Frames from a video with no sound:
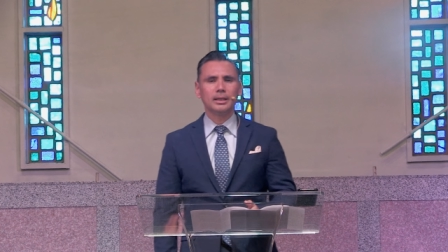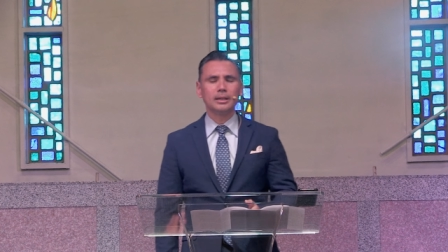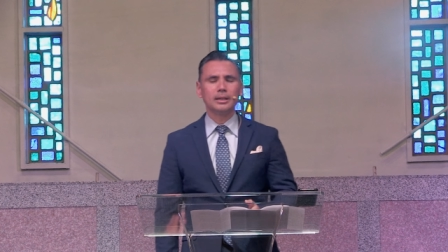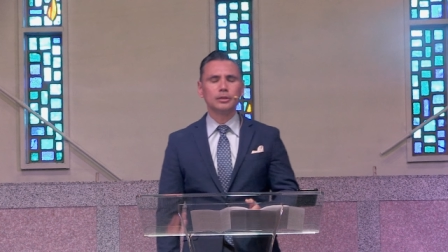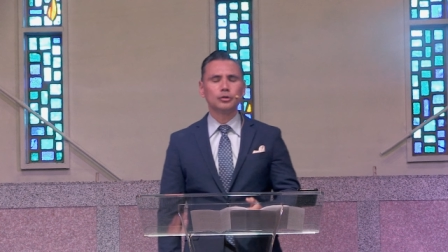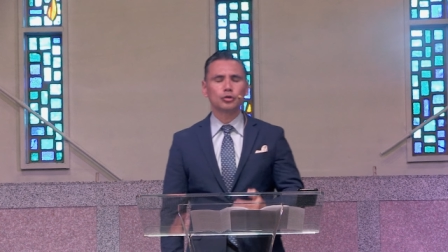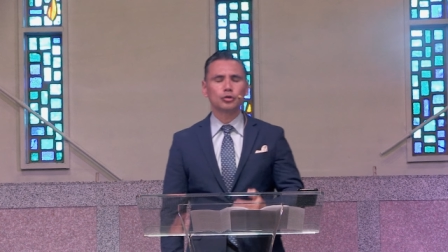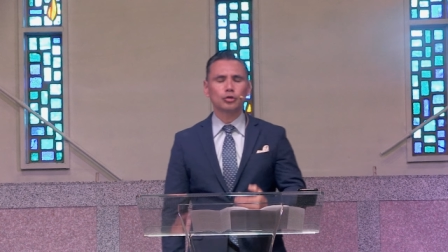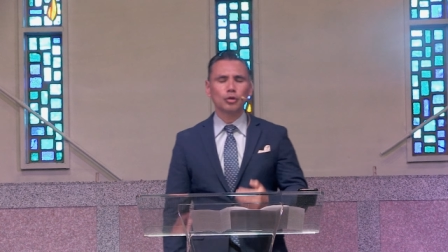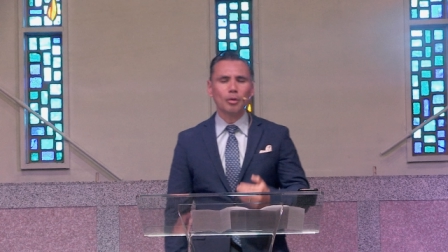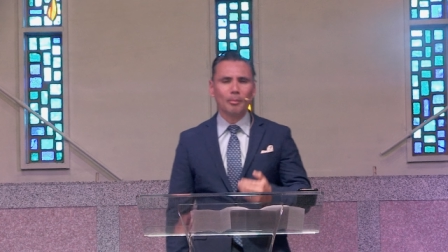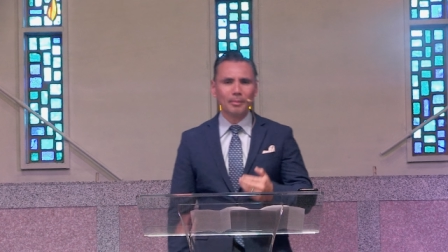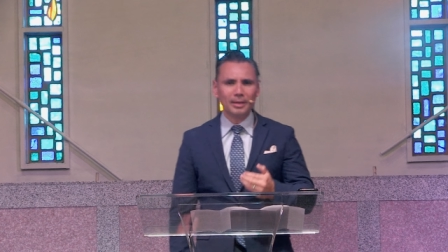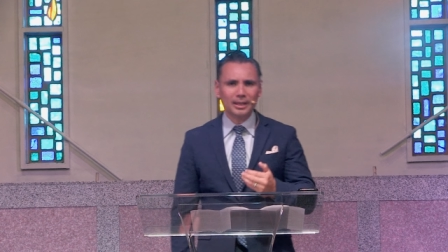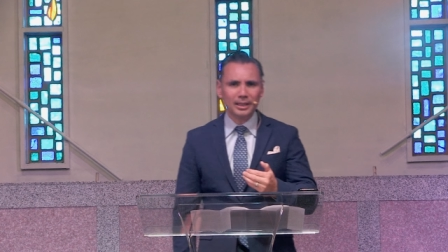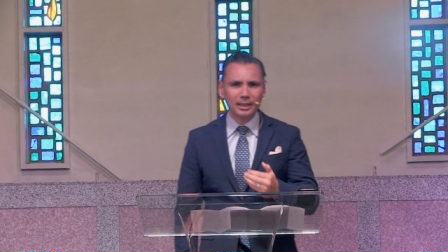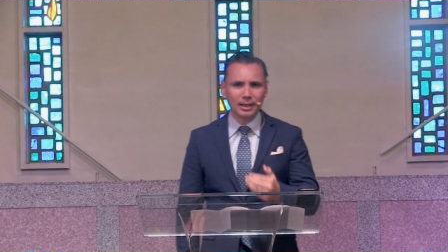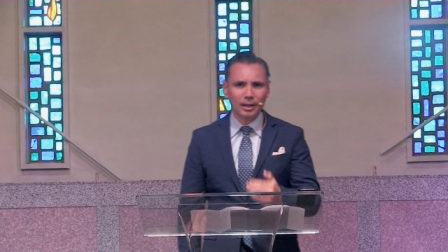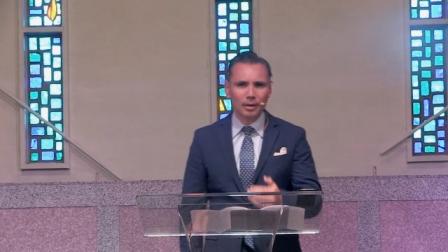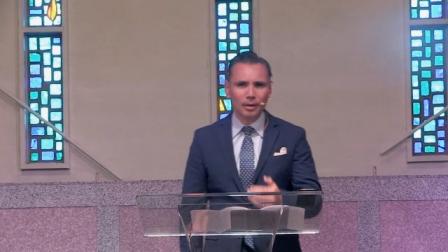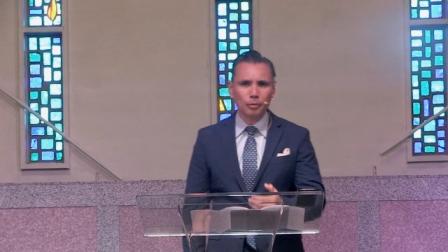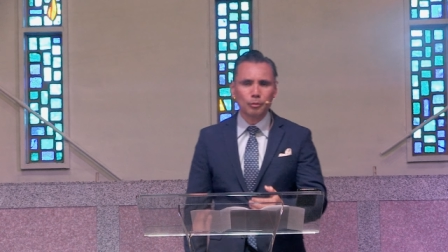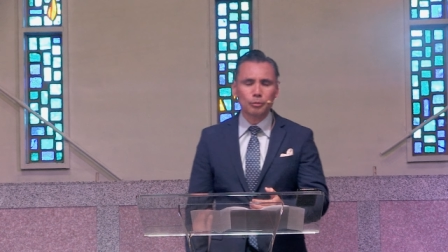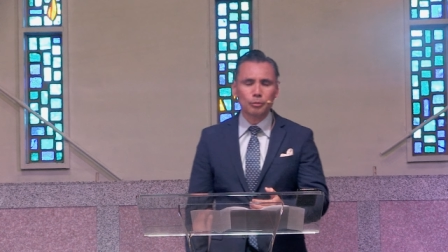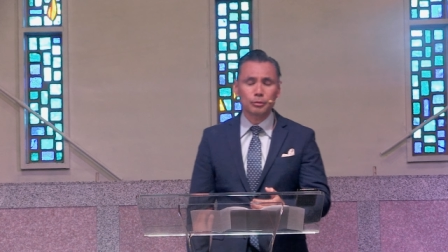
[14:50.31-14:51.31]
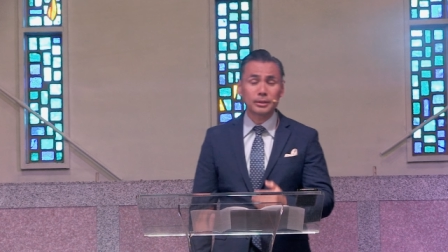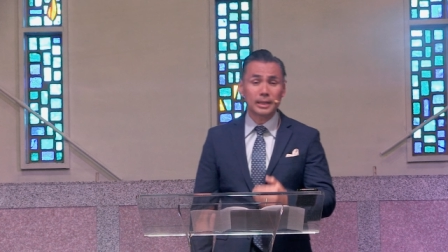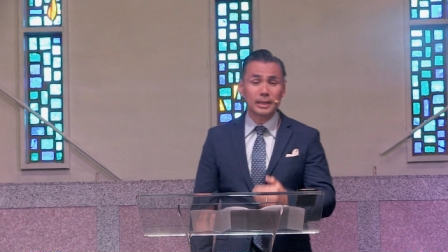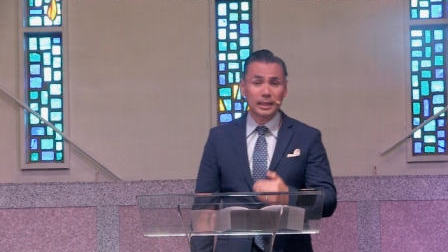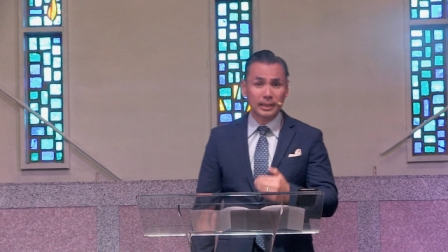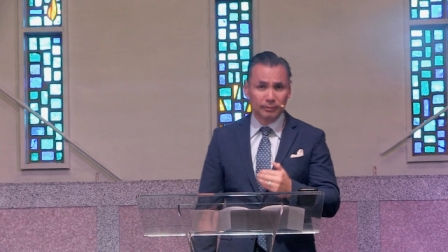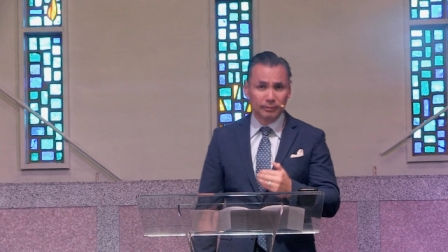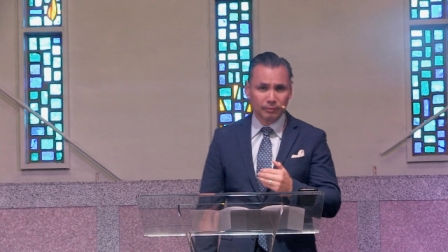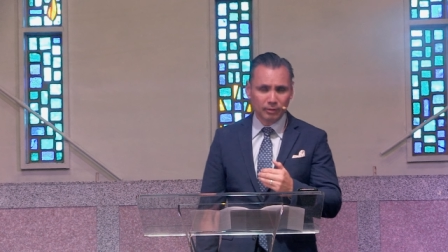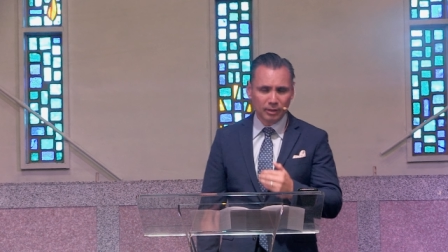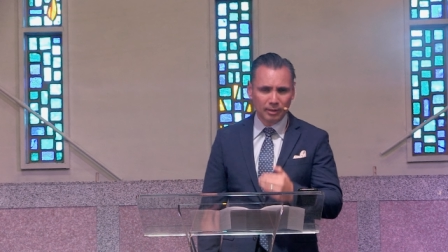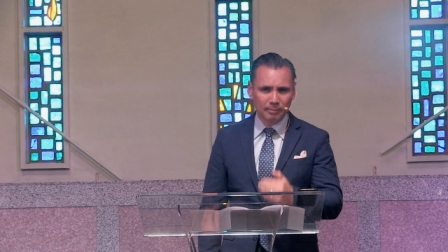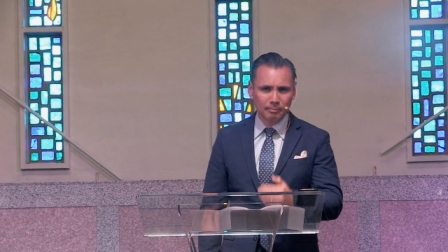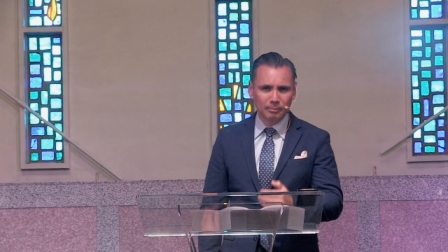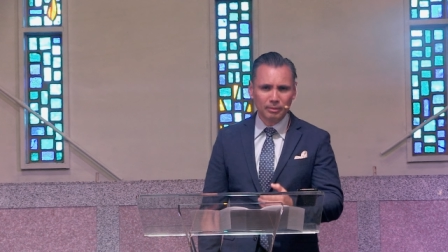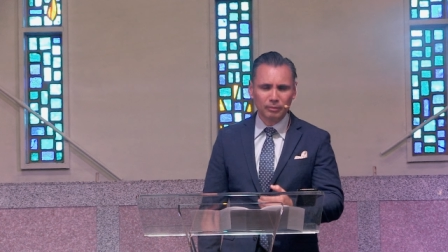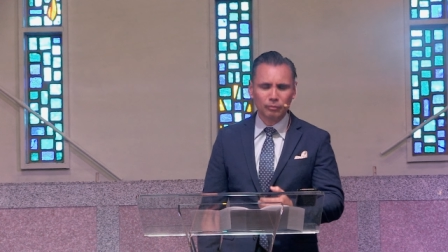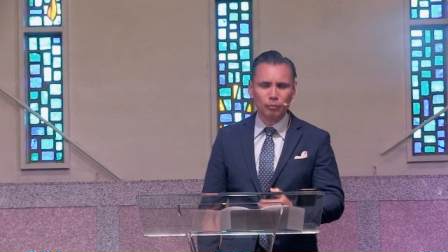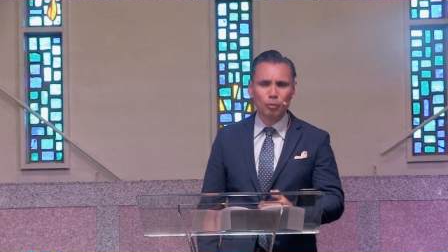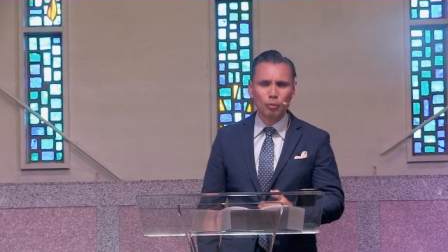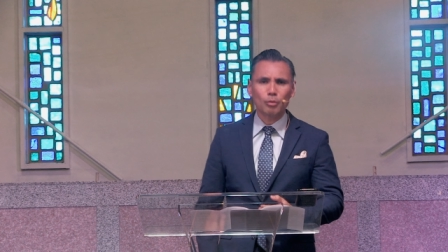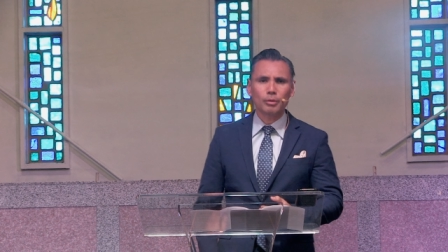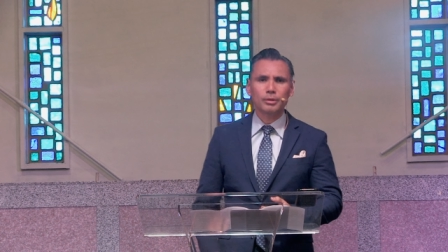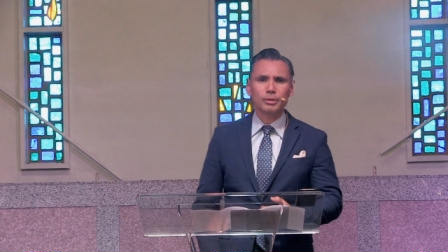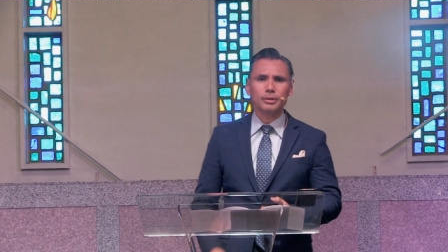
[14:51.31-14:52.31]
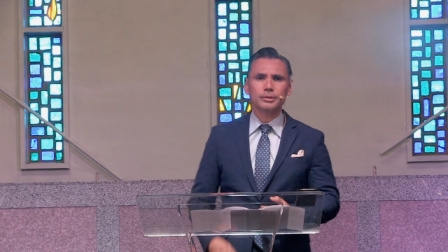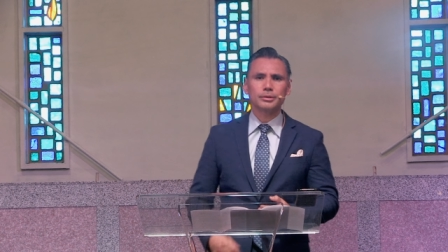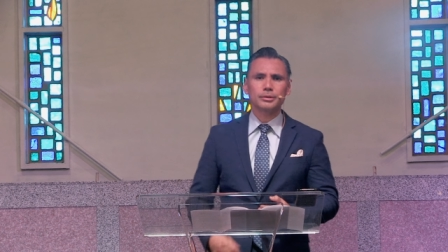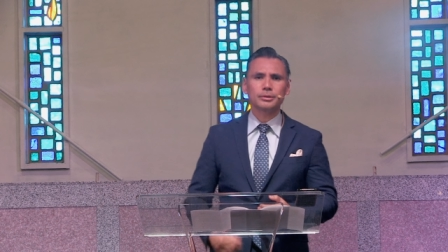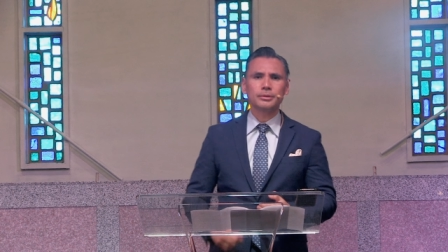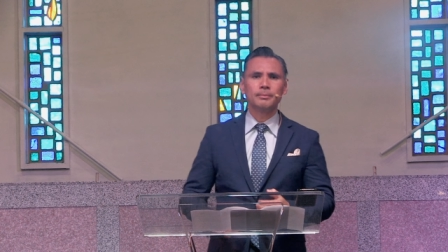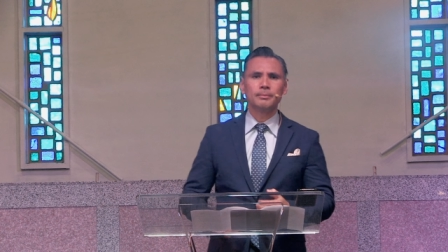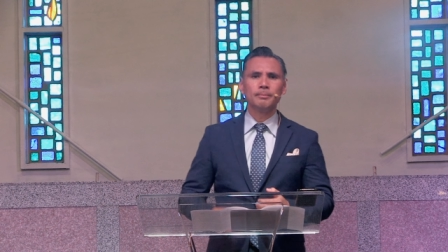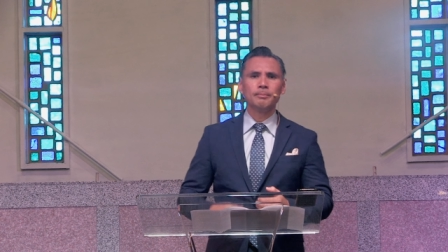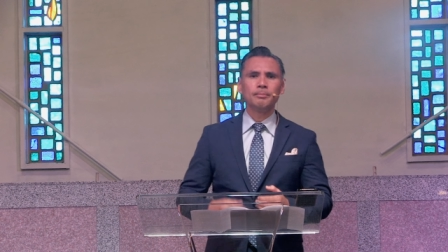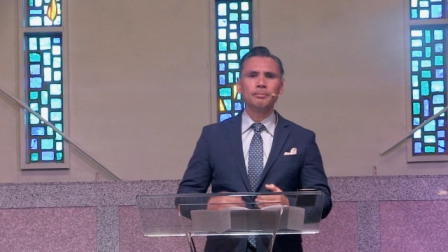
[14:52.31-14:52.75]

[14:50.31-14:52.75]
and so many others that have come before us